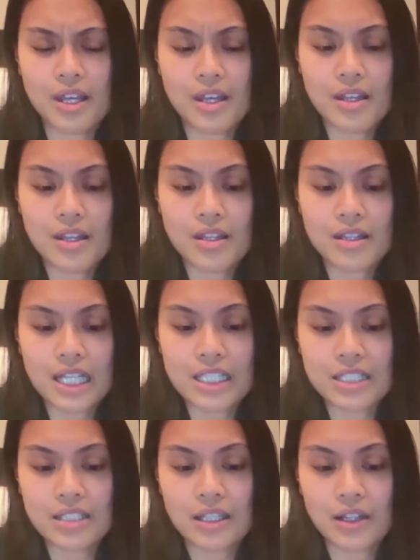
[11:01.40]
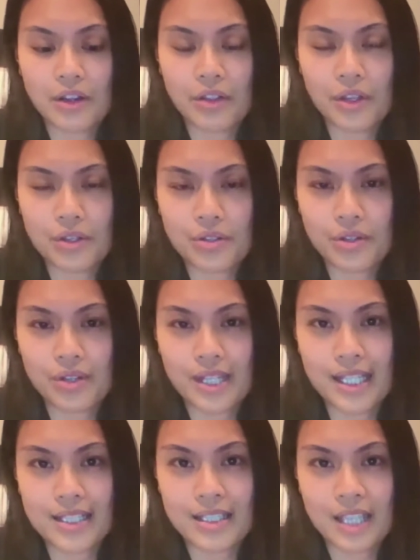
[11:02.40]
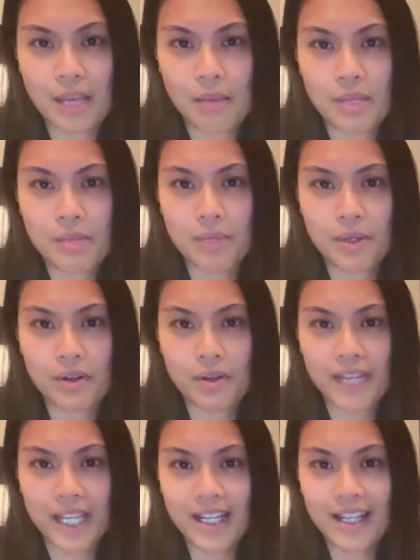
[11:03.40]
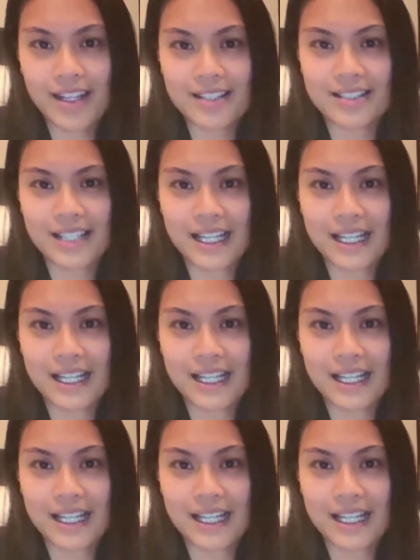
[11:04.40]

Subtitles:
that's another thing too that's kept me motivated is that